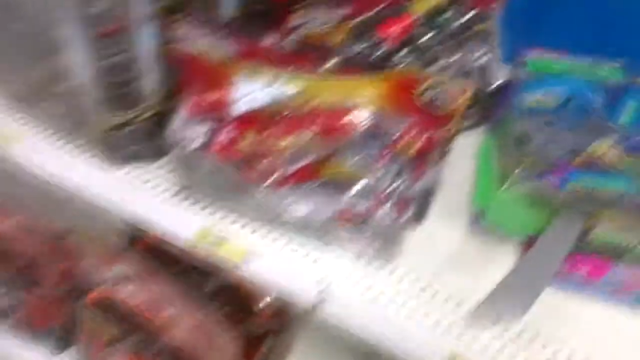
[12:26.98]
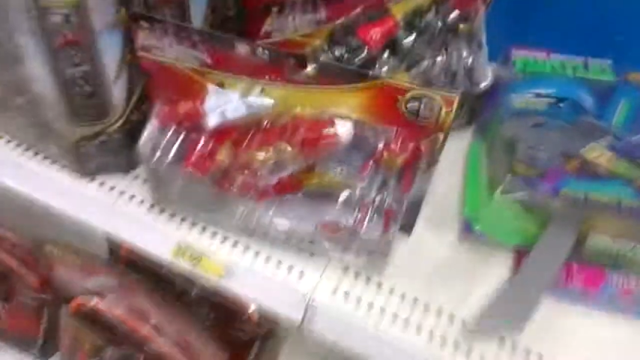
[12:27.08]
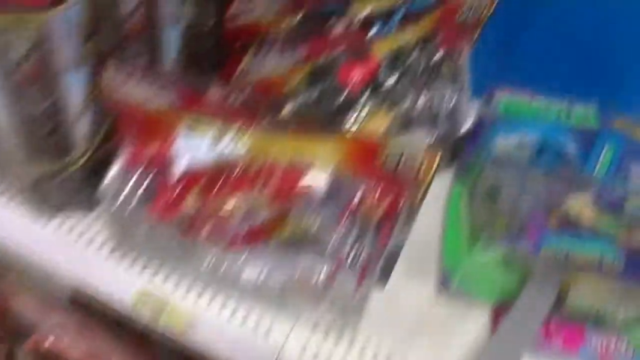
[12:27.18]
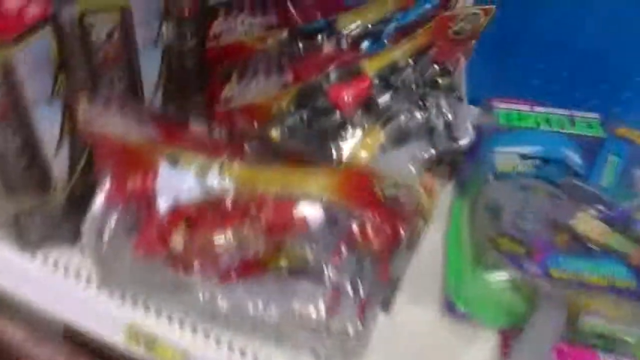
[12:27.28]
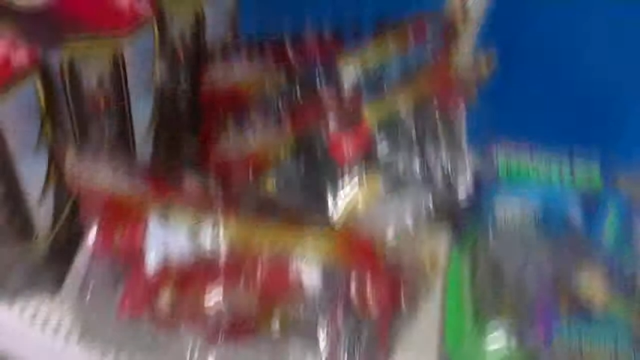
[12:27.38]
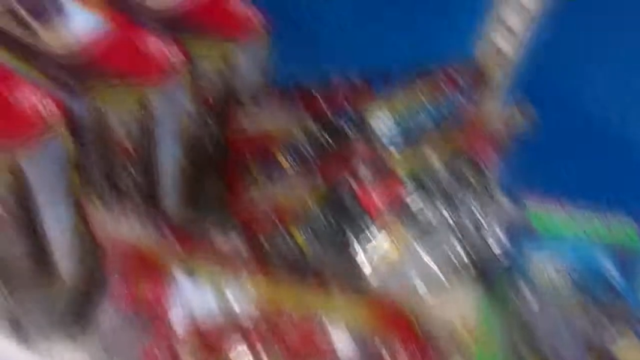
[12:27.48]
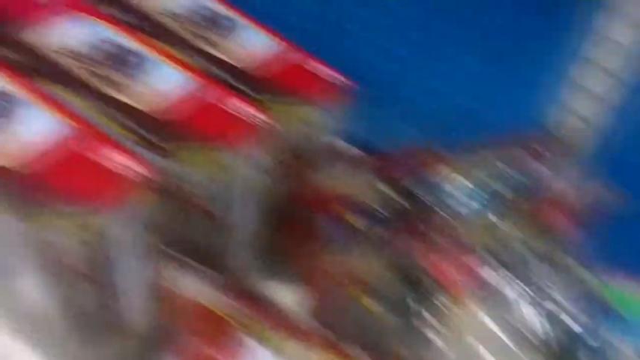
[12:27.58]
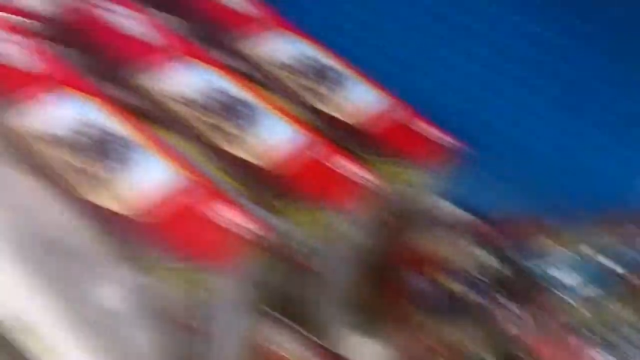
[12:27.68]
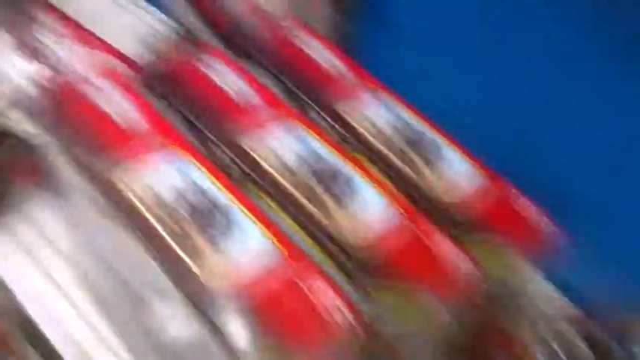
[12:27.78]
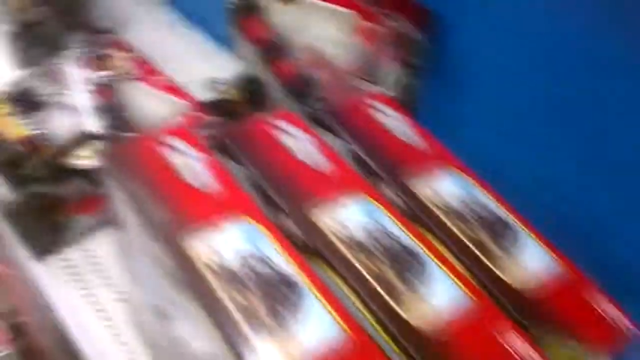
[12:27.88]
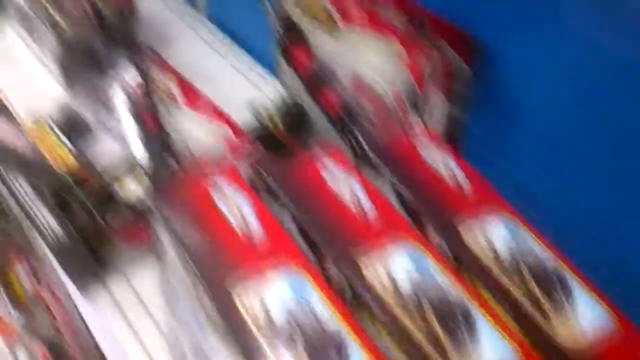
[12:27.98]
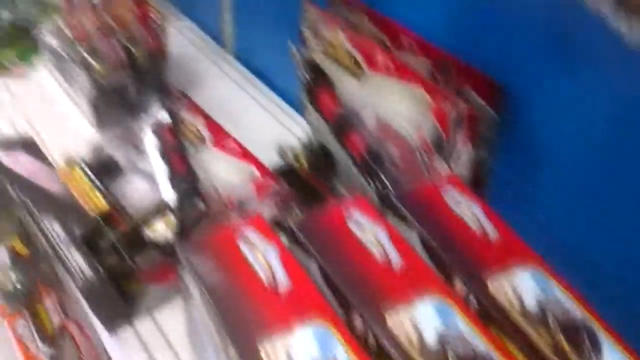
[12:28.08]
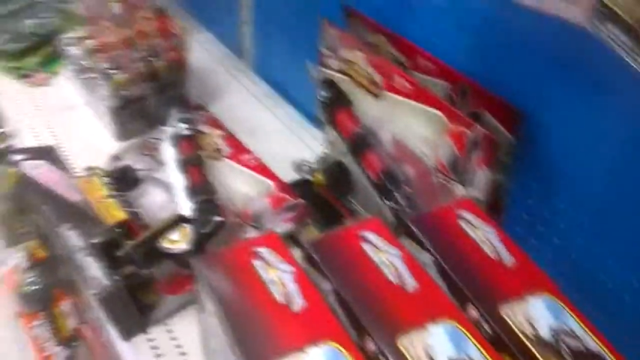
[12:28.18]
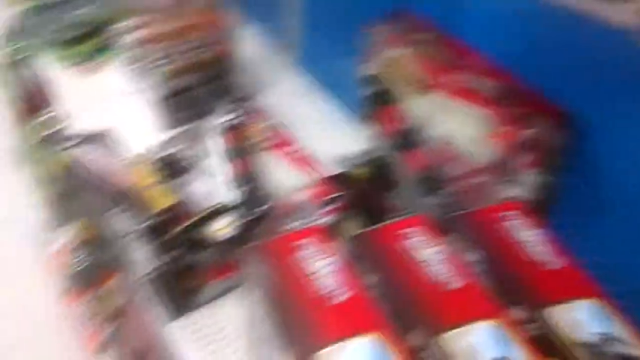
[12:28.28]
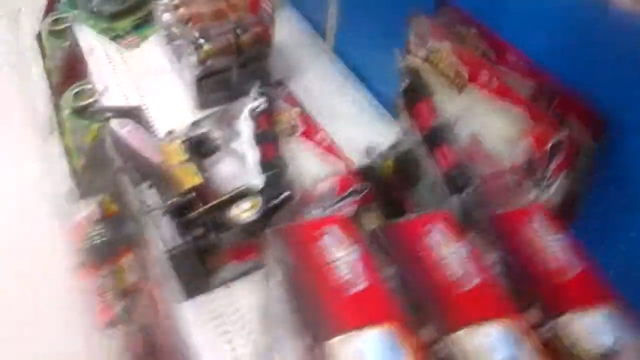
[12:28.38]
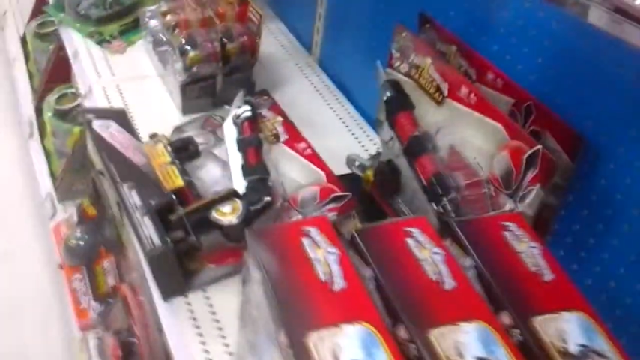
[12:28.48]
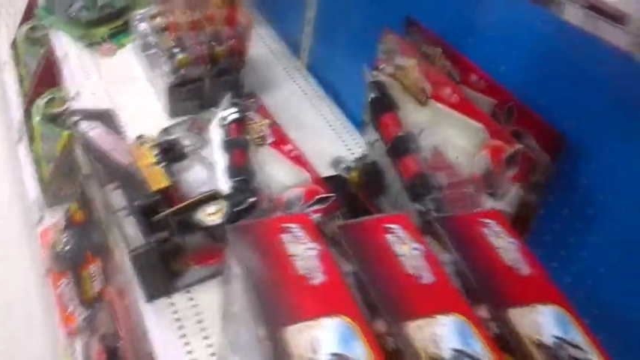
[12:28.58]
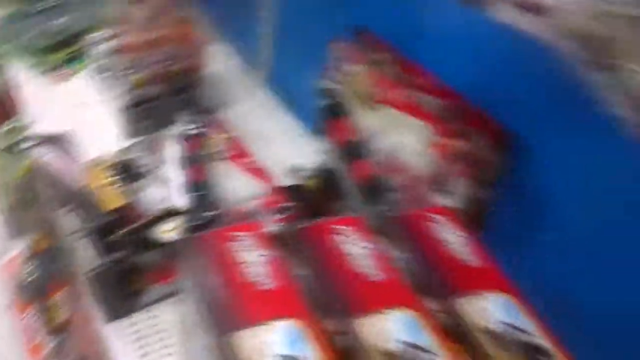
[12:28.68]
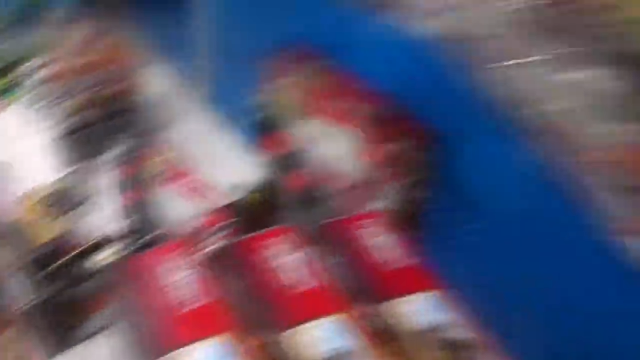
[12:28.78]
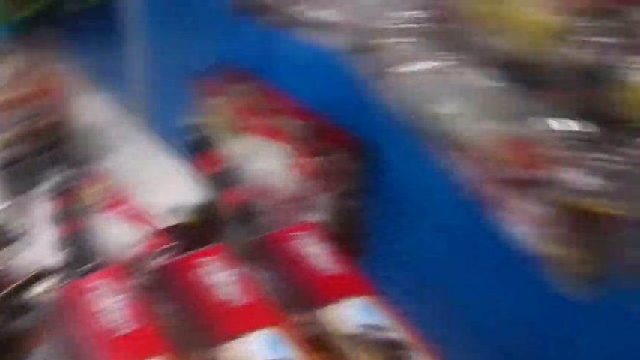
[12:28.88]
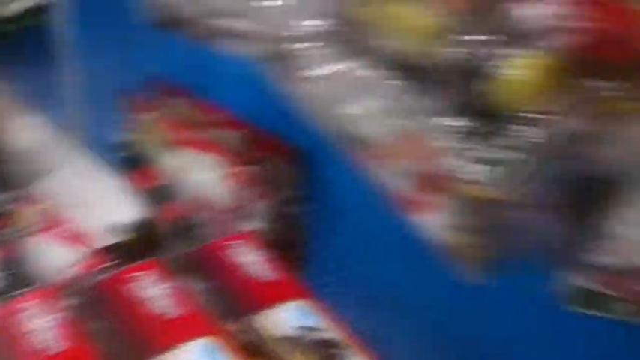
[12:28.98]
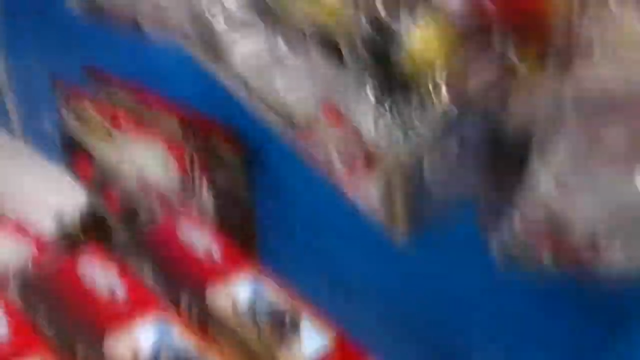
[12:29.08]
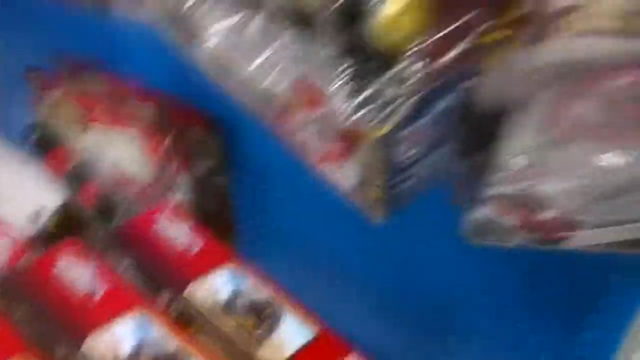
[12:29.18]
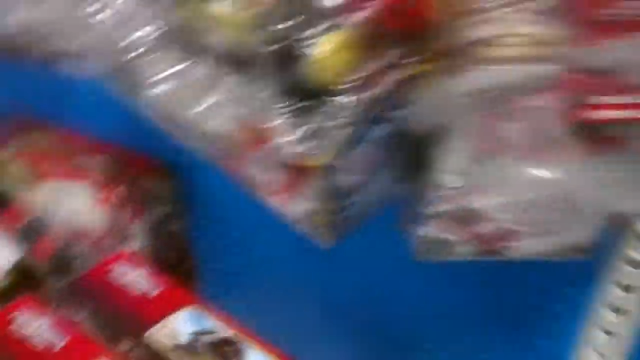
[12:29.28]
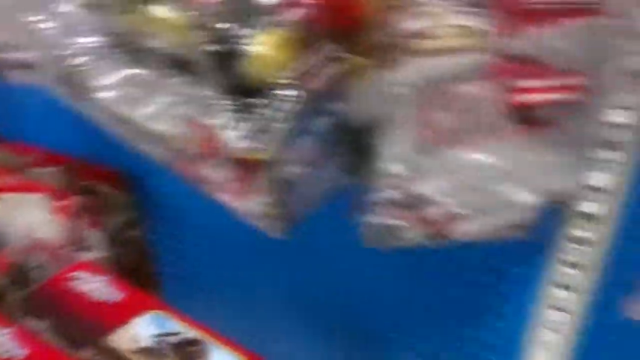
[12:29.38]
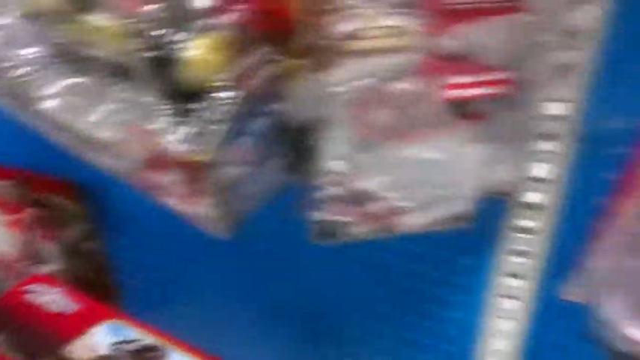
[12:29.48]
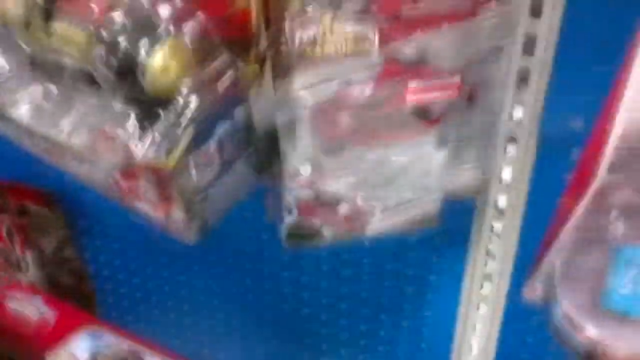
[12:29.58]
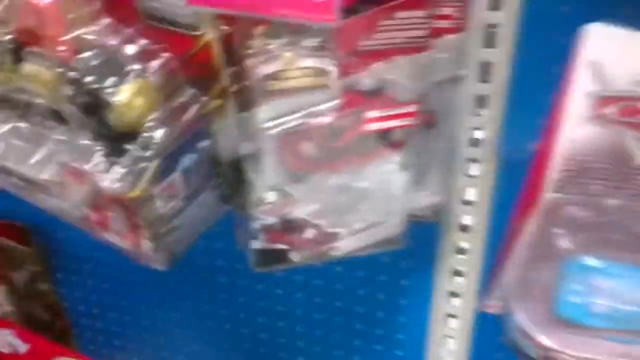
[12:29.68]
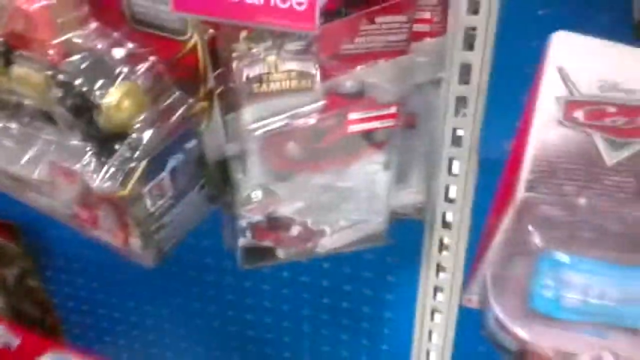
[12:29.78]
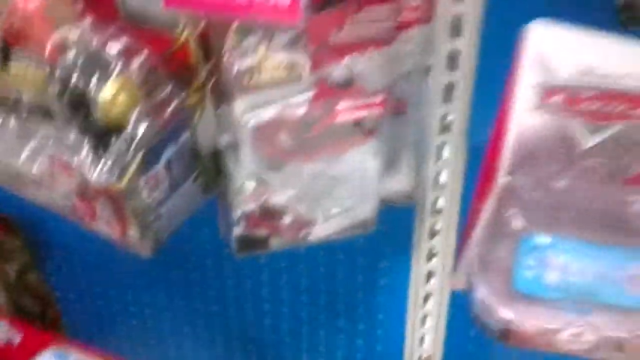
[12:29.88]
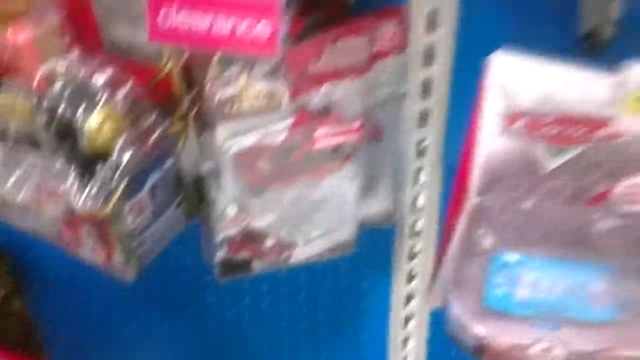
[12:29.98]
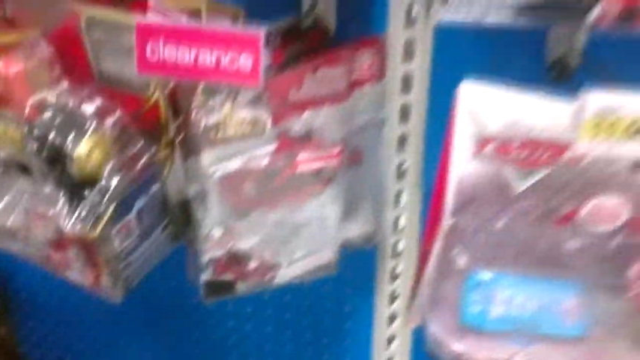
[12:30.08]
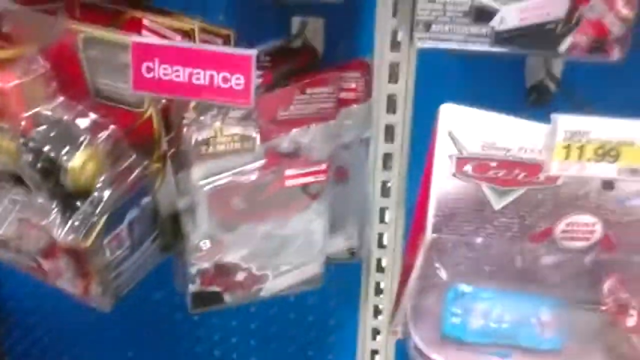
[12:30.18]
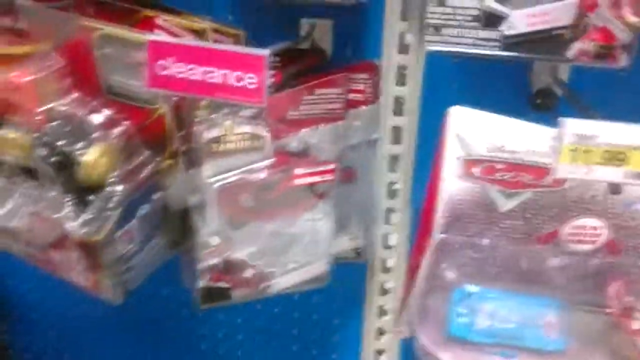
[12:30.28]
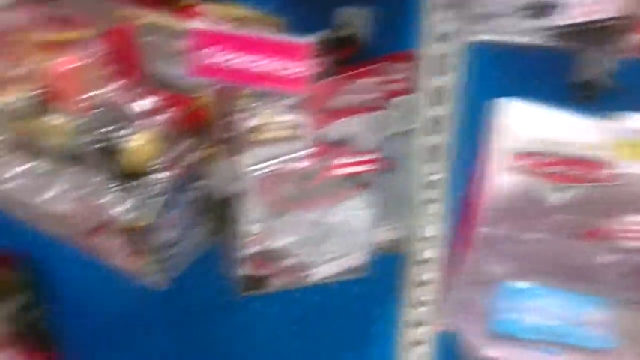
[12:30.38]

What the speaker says: Nobody's mouth can be seen.